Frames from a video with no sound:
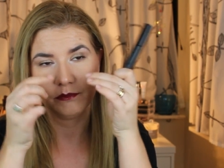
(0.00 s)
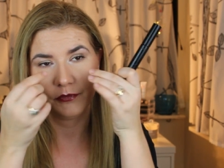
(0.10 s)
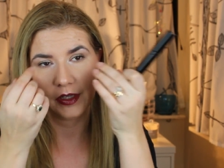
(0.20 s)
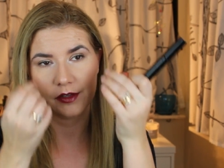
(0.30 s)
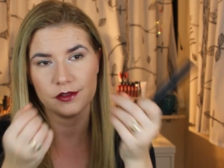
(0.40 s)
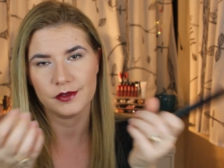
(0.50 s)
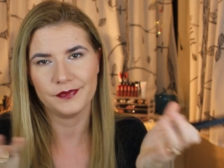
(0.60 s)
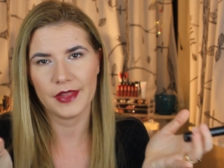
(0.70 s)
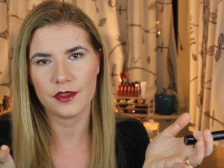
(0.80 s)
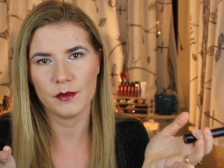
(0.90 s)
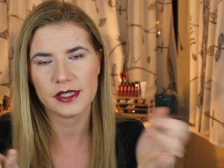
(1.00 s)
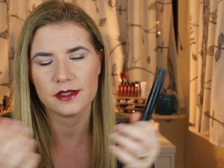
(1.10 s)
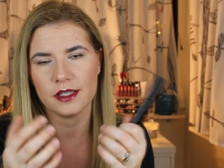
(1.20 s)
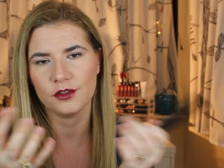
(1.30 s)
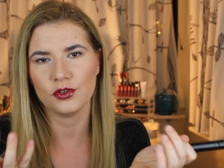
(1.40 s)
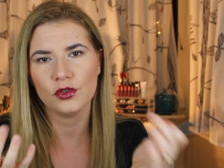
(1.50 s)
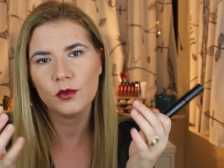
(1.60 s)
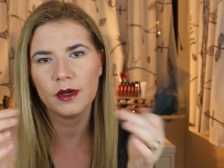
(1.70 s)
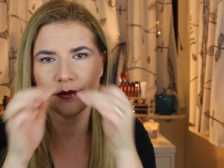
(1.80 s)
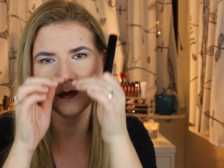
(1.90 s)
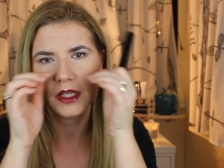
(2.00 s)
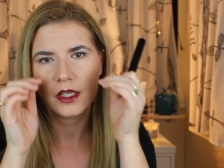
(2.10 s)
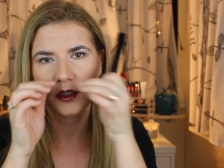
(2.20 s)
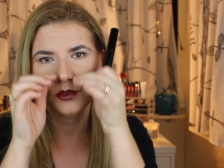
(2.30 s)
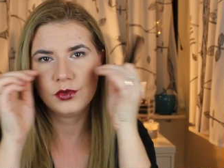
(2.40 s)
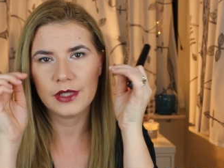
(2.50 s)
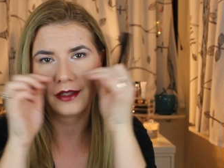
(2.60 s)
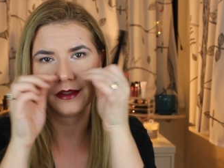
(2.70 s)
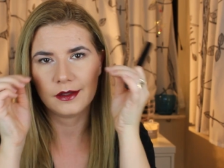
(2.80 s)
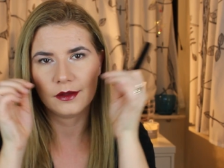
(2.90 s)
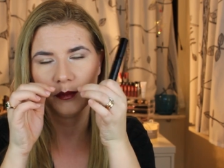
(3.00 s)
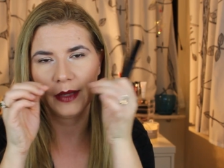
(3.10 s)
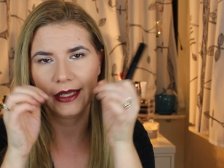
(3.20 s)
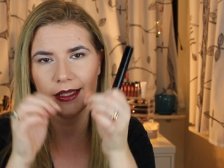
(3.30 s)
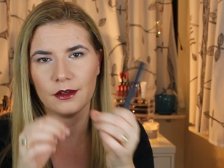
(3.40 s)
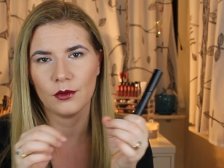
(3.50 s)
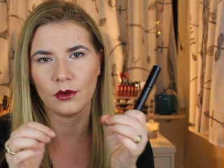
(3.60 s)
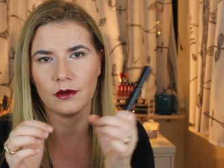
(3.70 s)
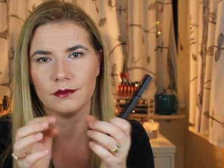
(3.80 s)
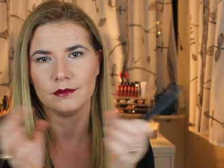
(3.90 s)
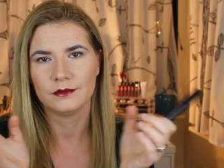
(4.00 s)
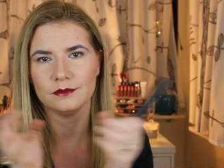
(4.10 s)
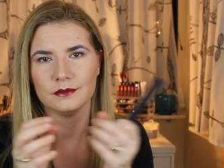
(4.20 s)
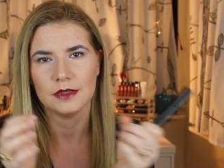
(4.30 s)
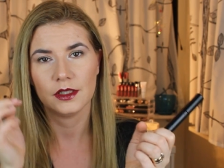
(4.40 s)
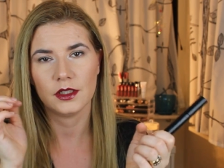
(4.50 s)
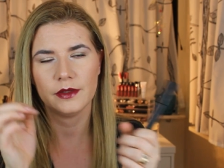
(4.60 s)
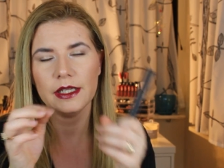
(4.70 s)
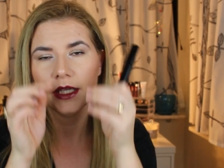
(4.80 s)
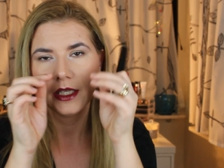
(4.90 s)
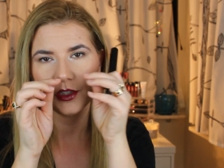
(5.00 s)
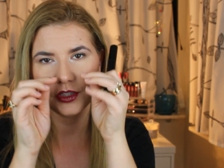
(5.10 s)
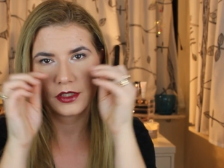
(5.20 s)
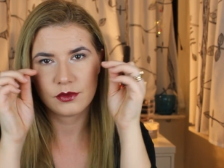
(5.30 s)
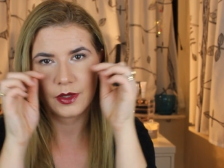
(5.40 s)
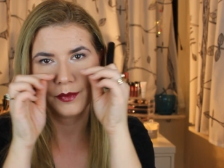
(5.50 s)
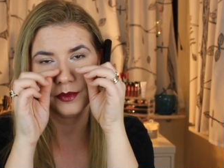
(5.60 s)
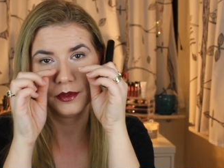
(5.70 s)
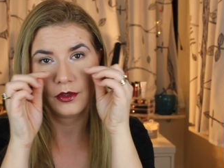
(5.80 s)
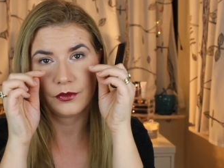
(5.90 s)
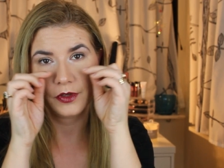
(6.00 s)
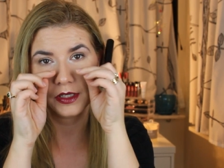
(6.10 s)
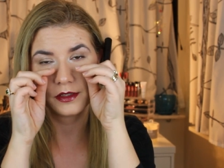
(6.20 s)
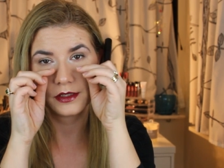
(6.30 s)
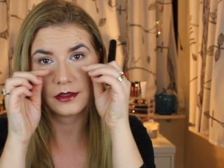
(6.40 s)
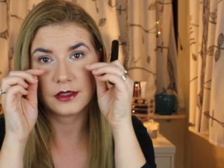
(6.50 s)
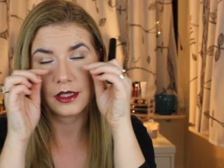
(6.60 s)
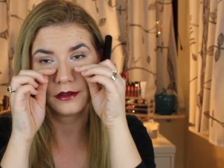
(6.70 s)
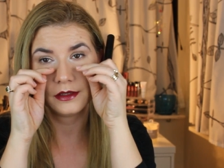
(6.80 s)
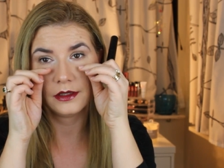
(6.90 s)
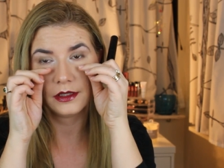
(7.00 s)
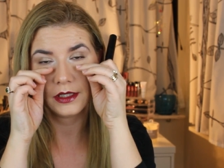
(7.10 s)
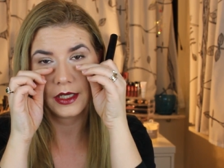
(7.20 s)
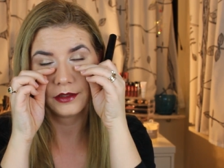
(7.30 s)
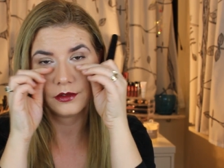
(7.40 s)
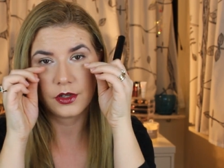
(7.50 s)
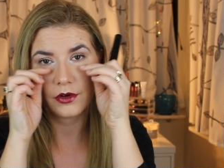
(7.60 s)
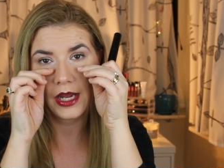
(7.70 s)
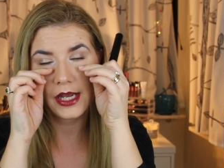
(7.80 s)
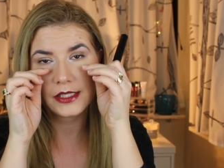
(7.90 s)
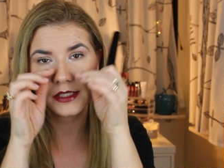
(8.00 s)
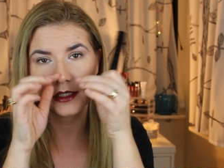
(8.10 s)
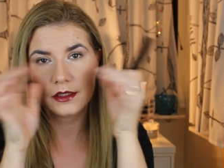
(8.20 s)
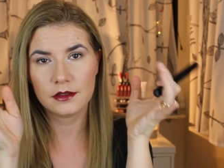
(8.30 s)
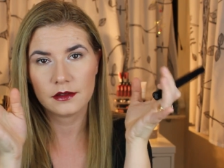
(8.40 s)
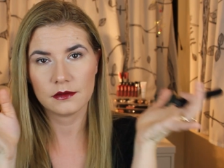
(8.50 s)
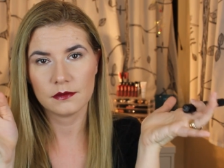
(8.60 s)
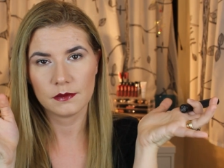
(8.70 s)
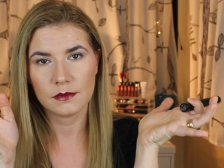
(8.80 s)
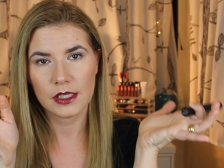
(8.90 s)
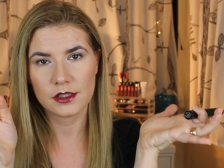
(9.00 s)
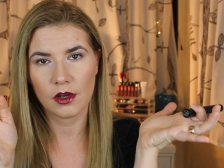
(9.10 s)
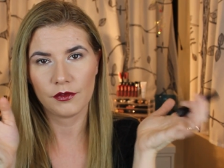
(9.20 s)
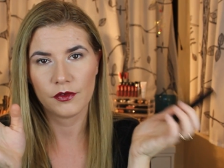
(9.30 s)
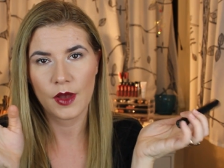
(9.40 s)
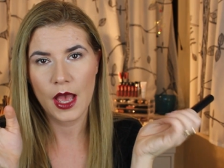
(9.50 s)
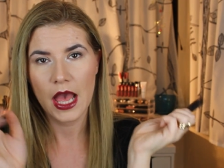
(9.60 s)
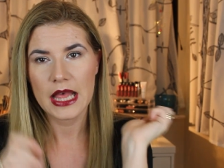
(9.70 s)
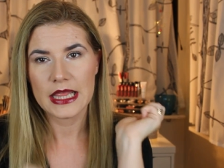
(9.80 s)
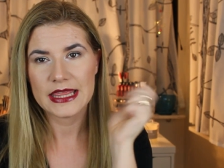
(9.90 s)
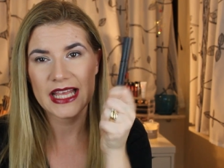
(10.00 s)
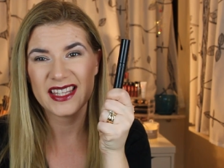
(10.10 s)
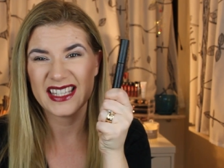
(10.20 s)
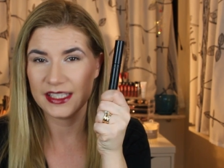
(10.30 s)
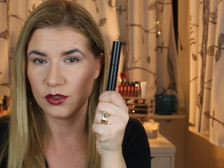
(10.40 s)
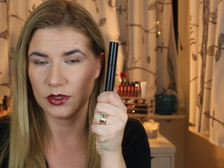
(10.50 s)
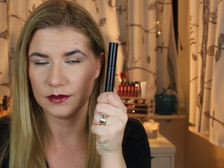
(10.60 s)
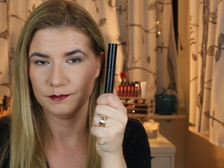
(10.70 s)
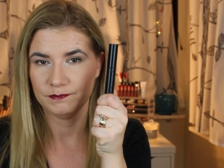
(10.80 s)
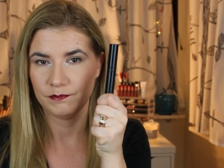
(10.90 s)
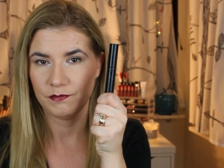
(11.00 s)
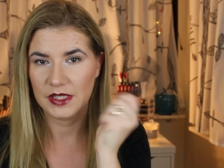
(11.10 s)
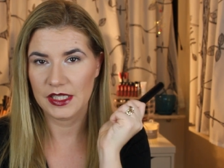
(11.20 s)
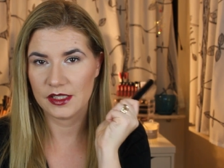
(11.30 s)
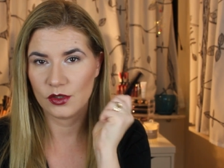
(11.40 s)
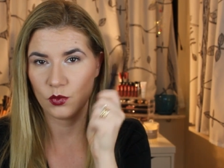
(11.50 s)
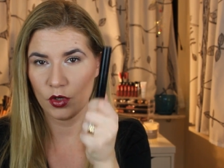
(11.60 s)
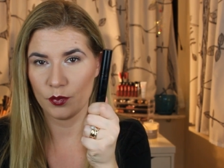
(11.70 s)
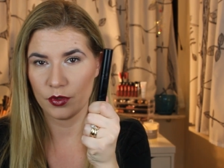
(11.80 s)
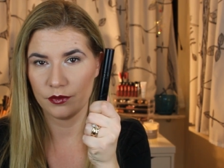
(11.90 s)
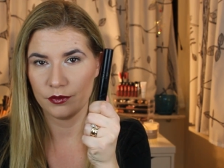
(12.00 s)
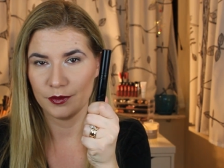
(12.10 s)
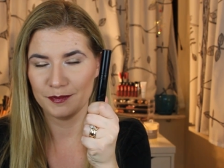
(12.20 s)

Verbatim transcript: fingers, not the best thing to do, but you do that in panic or hurry just rub your fingers on, uh, under your eyes and it gets off not this one it's waterproof